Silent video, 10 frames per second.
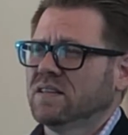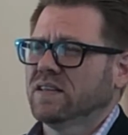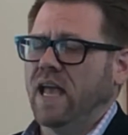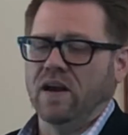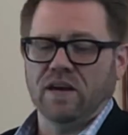
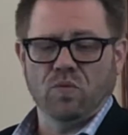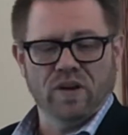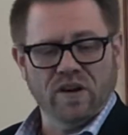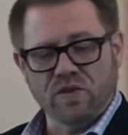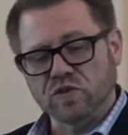carrying
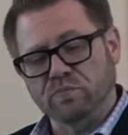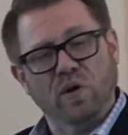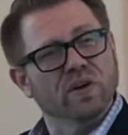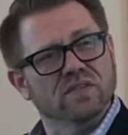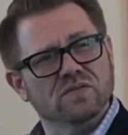one another's
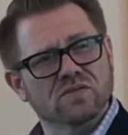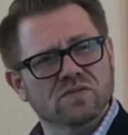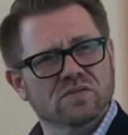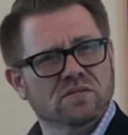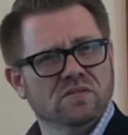
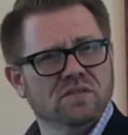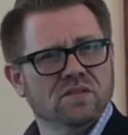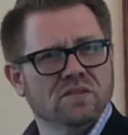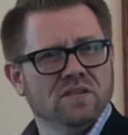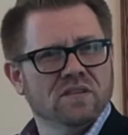burdens
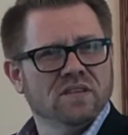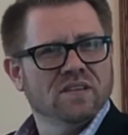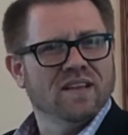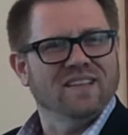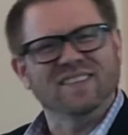
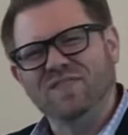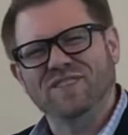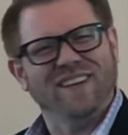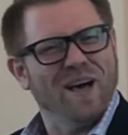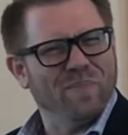and
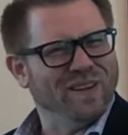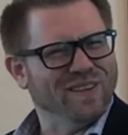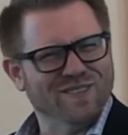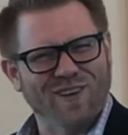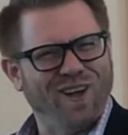lifting up and
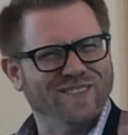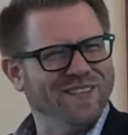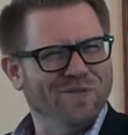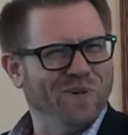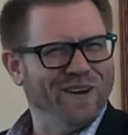
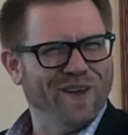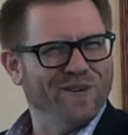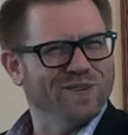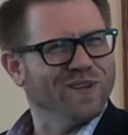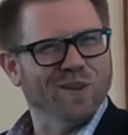exalting one
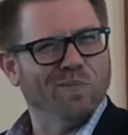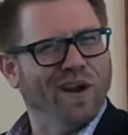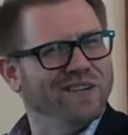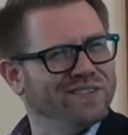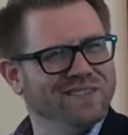another's
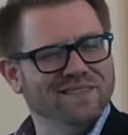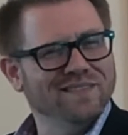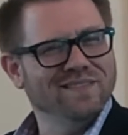celebration.